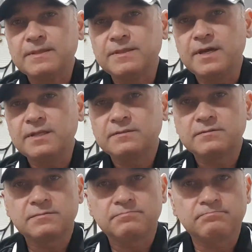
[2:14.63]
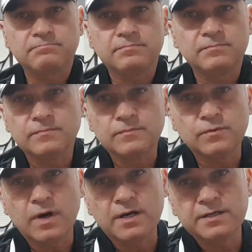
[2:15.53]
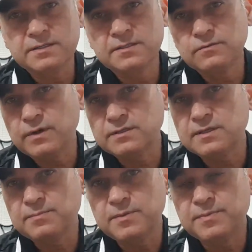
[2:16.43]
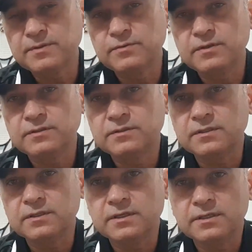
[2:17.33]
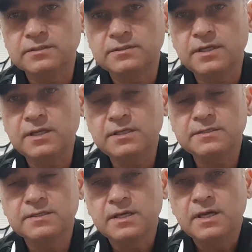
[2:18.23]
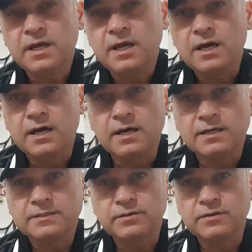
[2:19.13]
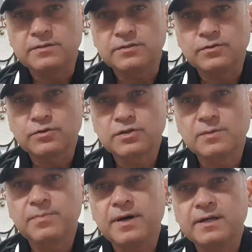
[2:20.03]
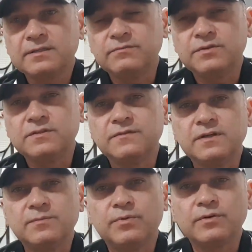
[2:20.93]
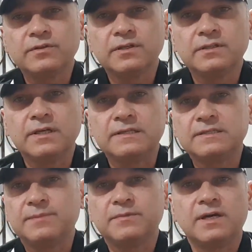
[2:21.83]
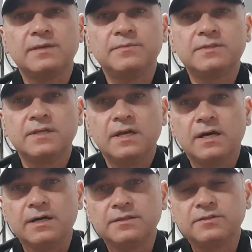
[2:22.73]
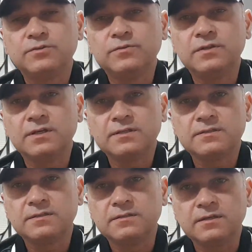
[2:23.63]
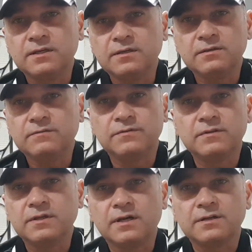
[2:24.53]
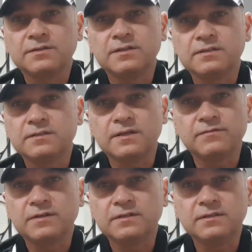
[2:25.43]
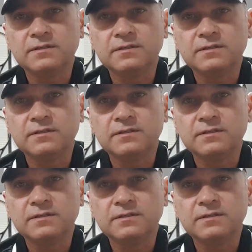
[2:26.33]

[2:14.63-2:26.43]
That's one reason why some people doing tennis. So it's a social part, which is very important, and sometimes other students, they are 6-7